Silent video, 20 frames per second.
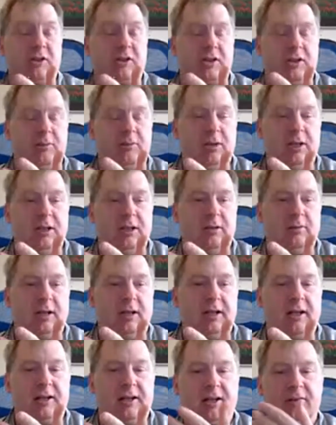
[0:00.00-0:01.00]
going to be,
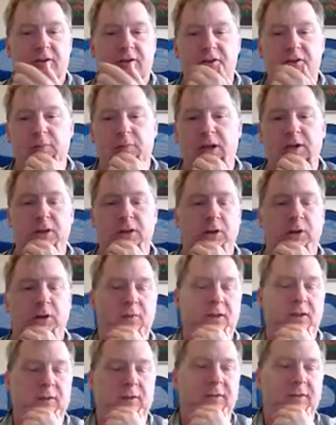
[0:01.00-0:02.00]
right? I think there's some unknown
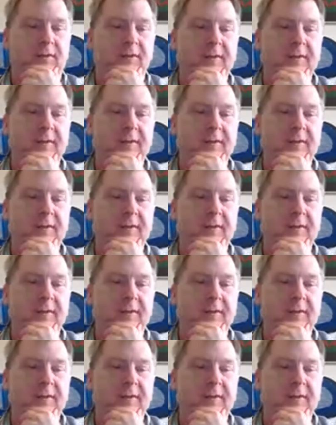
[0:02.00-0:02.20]
there.